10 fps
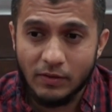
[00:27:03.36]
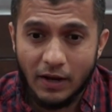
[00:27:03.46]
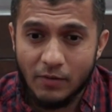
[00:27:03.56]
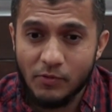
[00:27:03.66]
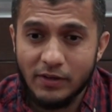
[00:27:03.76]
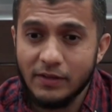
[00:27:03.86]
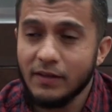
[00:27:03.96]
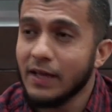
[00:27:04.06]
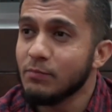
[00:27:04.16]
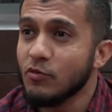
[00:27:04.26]
I really
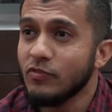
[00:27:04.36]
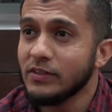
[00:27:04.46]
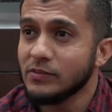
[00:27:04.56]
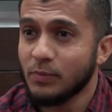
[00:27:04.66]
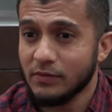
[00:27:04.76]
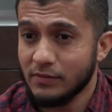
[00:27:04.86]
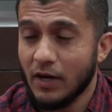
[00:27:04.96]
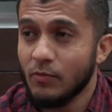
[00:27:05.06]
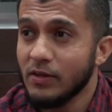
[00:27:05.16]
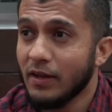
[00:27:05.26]
like movies, but
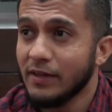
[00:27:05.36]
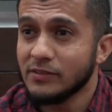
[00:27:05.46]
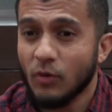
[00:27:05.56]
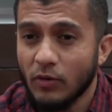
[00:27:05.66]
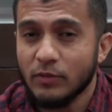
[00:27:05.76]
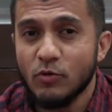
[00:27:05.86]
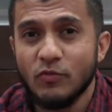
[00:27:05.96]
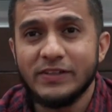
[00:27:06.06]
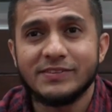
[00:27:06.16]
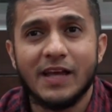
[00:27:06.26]
I realize all the
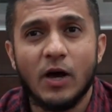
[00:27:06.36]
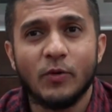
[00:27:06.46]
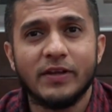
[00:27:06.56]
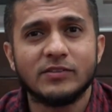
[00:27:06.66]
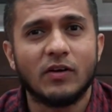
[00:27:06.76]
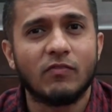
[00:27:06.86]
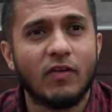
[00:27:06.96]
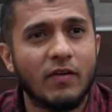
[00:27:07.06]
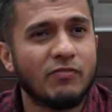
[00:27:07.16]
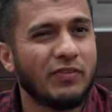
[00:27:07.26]
movies nowadays are
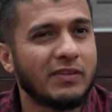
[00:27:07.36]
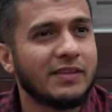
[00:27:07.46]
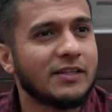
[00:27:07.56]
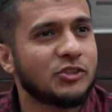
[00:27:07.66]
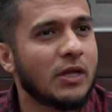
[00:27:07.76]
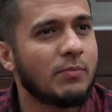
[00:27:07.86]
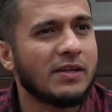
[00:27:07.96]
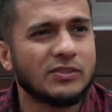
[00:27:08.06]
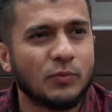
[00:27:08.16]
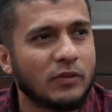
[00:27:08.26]
very filthy and
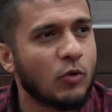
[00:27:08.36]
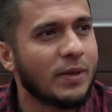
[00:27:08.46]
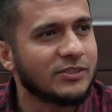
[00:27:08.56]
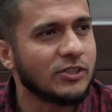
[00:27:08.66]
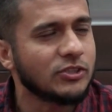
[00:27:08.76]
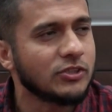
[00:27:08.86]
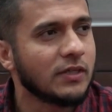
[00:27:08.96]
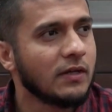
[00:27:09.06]
shameless with no message.